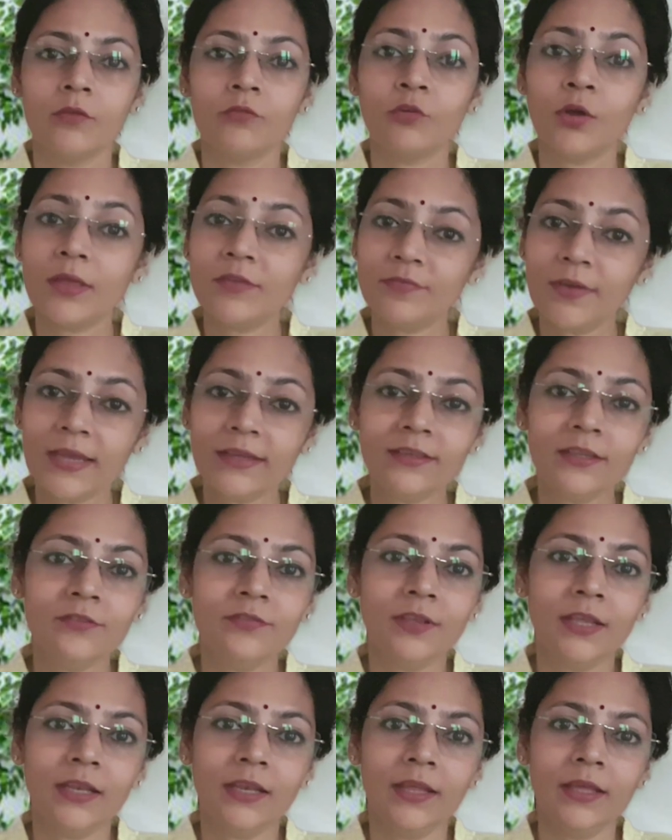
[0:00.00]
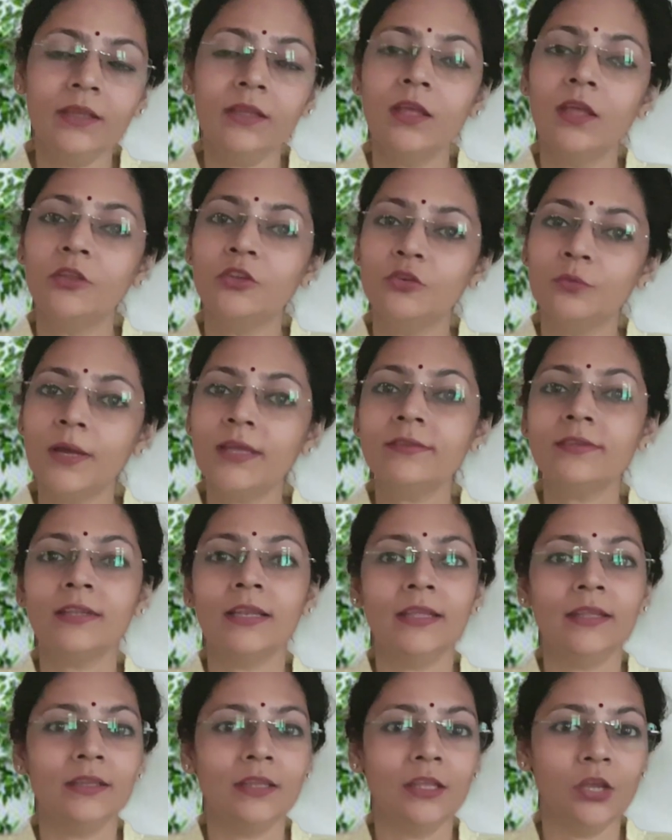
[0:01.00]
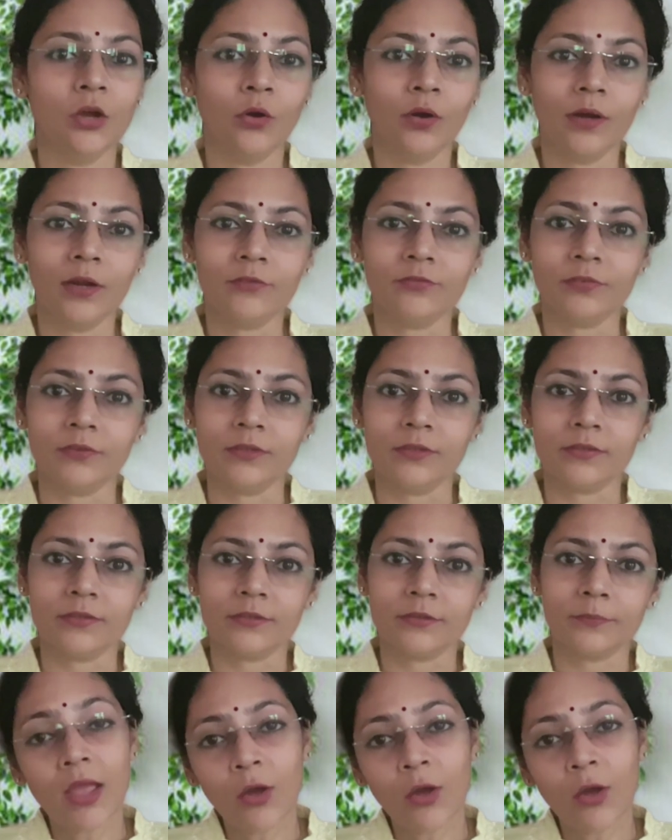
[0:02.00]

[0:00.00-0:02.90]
For effective healing, you must clean the aura first.